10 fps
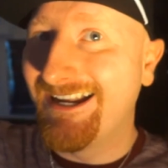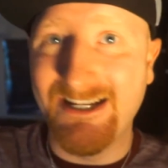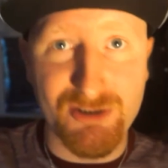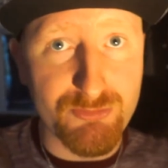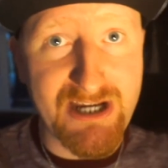and
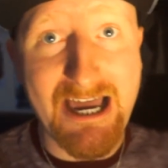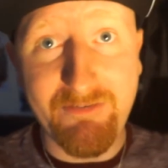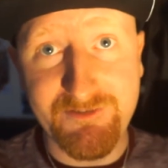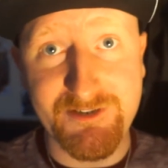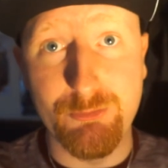I don't
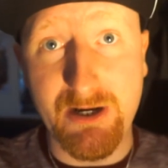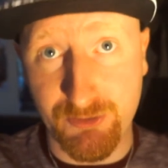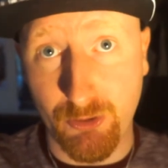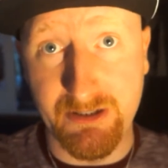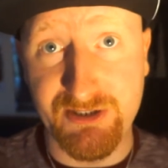have to
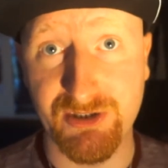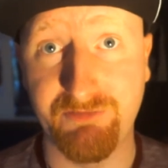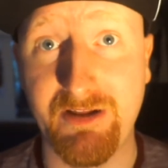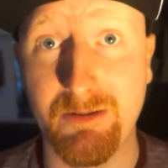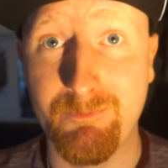acknowledge
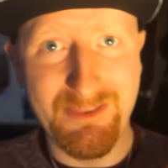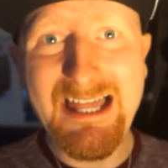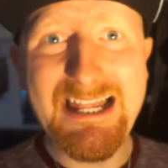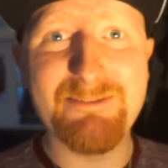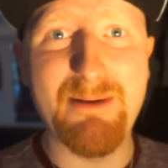the film. Well,
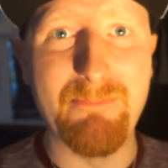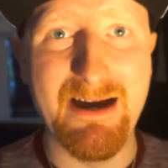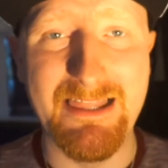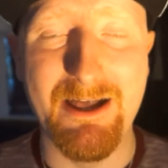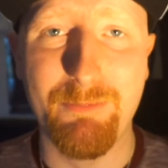that has been
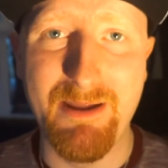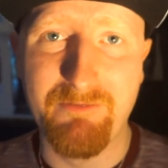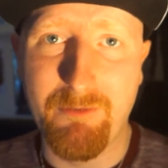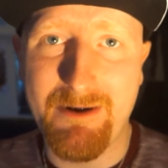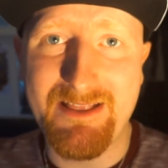my little bit
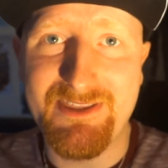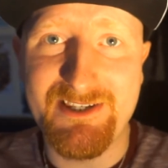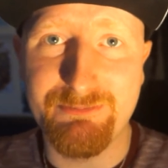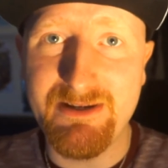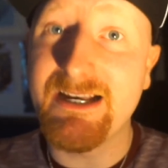of a rant
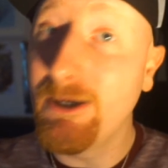this week.